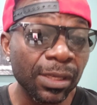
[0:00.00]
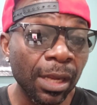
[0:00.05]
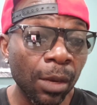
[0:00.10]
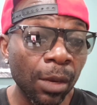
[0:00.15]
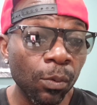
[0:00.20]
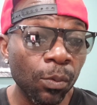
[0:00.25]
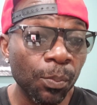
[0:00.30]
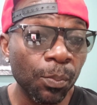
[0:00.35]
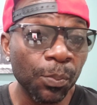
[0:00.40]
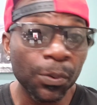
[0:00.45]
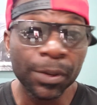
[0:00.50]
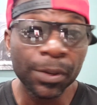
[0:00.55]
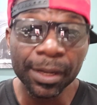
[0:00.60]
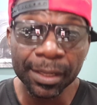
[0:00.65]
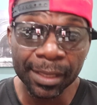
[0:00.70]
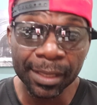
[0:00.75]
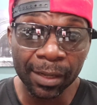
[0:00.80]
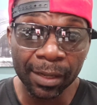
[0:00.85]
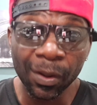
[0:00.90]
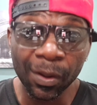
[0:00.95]
I will put it
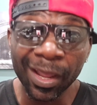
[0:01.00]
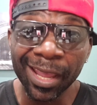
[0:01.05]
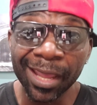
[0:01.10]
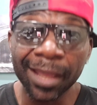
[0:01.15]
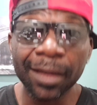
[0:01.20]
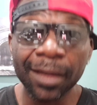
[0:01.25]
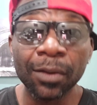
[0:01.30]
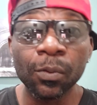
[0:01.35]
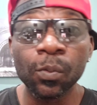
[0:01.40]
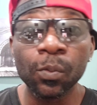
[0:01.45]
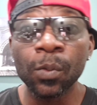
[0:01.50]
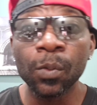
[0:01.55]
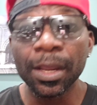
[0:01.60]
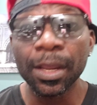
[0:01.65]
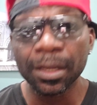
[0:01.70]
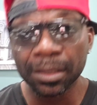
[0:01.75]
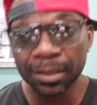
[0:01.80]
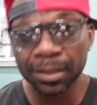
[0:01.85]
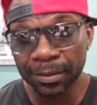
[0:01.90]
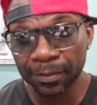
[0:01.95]
down and
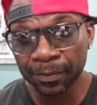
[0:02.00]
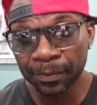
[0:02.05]
wait.